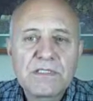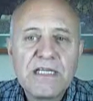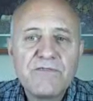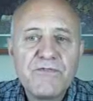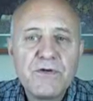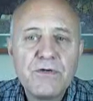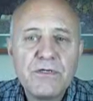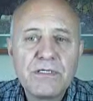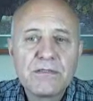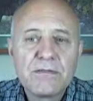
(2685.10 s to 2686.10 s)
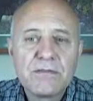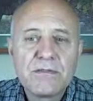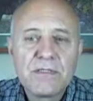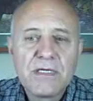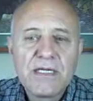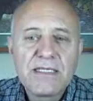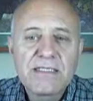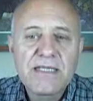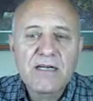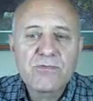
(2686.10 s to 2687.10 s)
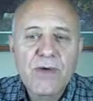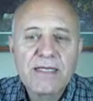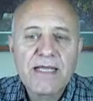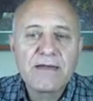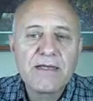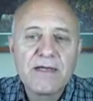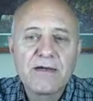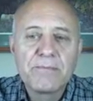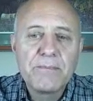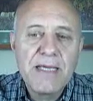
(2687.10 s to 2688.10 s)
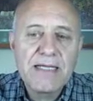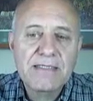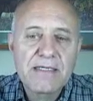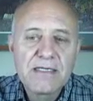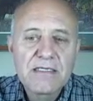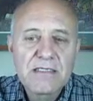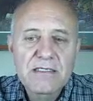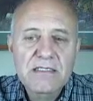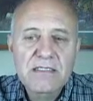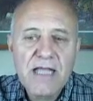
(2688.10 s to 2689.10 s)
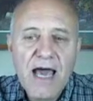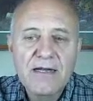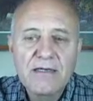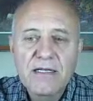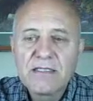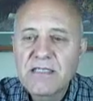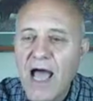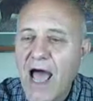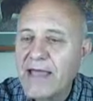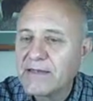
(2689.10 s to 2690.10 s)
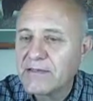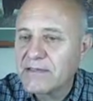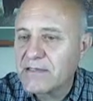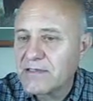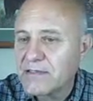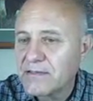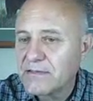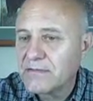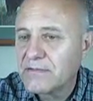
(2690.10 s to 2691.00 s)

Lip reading: Clean food, it starts right down here. Meat slaughtered to idols.